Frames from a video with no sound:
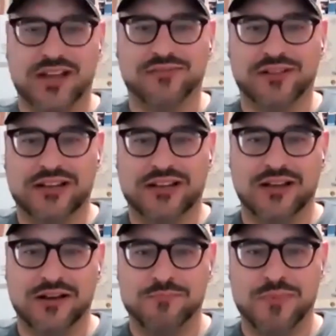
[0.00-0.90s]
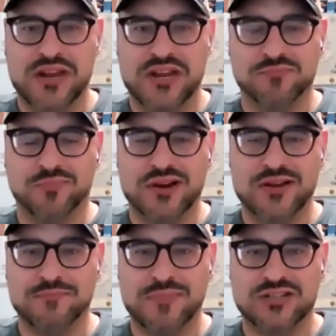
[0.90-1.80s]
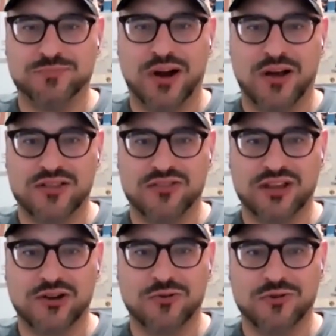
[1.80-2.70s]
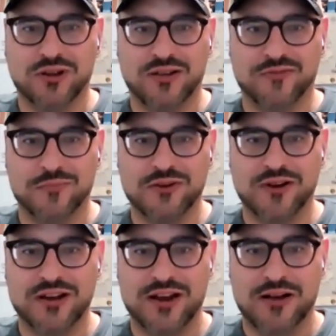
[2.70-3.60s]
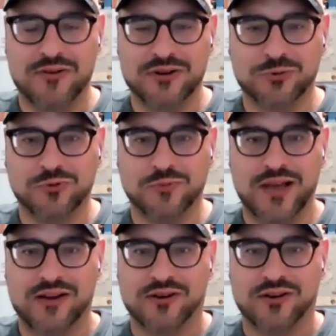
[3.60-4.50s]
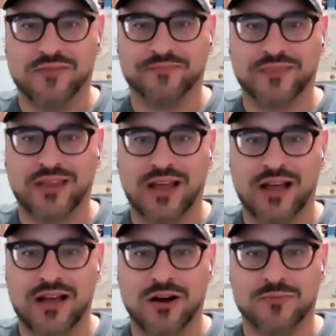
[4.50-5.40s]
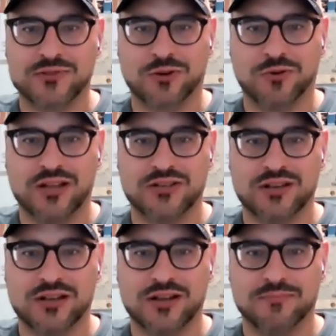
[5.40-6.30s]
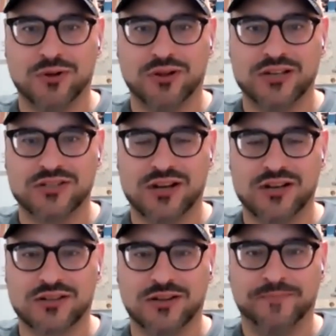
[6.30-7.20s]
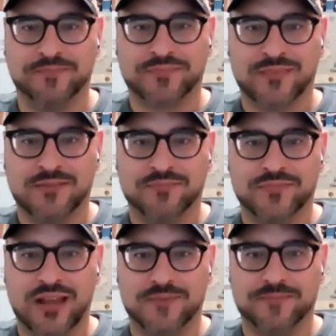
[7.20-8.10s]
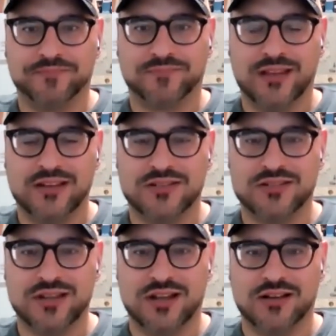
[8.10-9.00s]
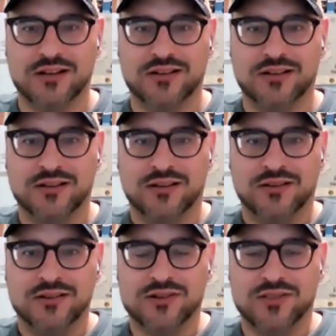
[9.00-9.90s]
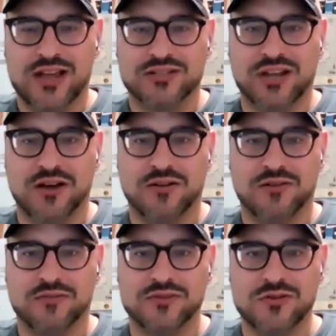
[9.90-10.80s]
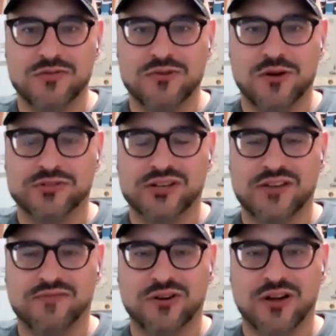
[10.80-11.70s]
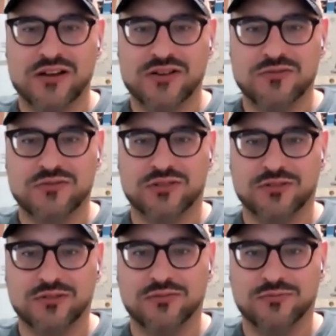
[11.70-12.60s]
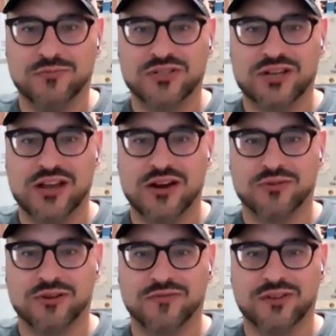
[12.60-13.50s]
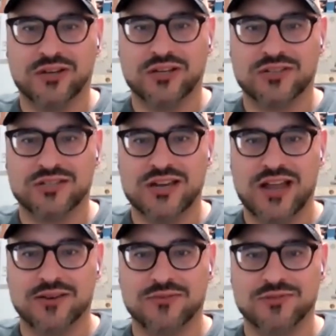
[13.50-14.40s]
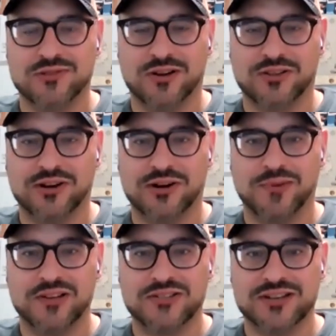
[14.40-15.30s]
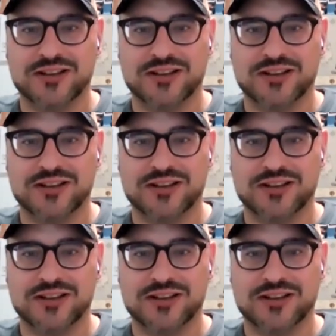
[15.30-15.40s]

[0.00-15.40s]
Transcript: have like a bacon meets brownie thing going on for me right now in a cool matter, and almost going into mole sauce. Yeah. It's so that's how you nose it if you're not used to whiskey. I don't know if you can see Andrew's dog there, but